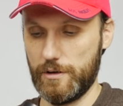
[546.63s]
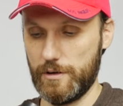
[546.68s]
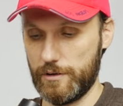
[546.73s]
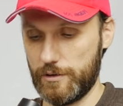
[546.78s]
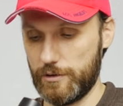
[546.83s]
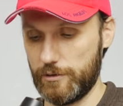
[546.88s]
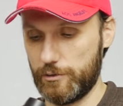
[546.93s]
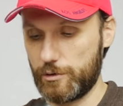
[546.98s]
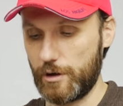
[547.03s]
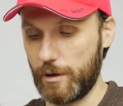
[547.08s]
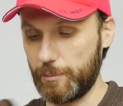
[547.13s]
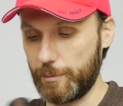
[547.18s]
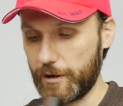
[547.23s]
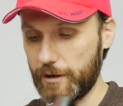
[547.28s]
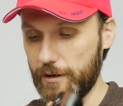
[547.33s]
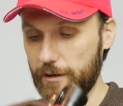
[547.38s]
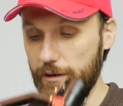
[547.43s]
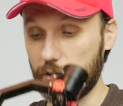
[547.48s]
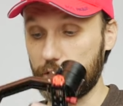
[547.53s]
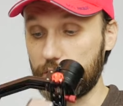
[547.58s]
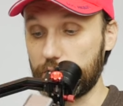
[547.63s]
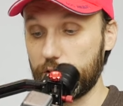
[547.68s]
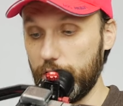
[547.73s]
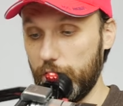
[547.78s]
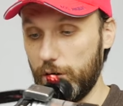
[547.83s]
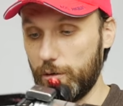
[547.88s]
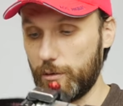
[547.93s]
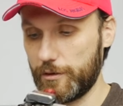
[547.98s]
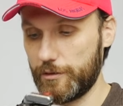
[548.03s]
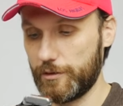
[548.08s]
It's dropping a little
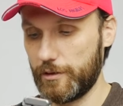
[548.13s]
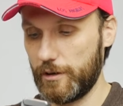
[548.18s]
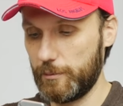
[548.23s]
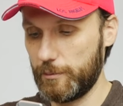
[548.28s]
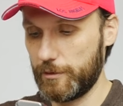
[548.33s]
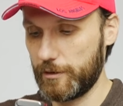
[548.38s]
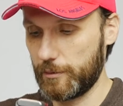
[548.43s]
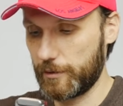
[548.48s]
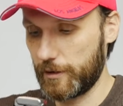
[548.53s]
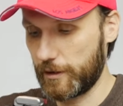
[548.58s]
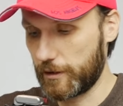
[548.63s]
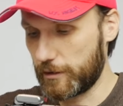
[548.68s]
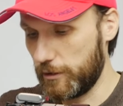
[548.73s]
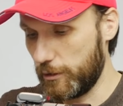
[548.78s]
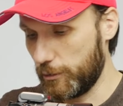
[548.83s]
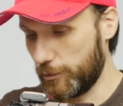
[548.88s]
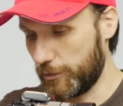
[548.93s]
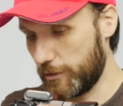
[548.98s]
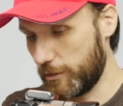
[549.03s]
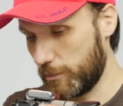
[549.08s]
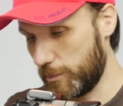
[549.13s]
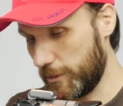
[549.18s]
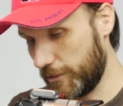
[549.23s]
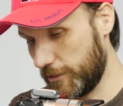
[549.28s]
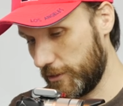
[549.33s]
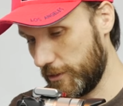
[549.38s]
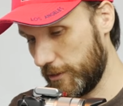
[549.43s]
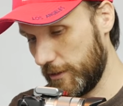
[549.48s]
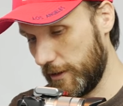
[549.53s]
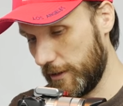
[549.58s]
slower, so that means I'm getting closer, but
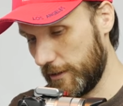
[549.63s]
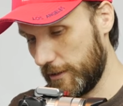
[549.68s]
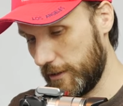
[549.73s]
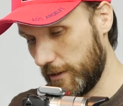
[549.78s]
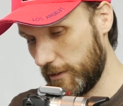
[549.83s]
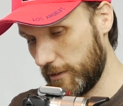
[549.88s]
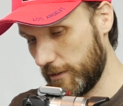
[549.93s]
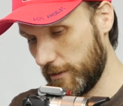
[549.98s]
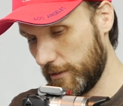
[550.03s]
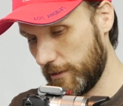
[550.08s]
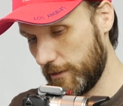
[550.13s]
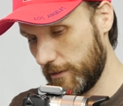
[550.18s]
still not there.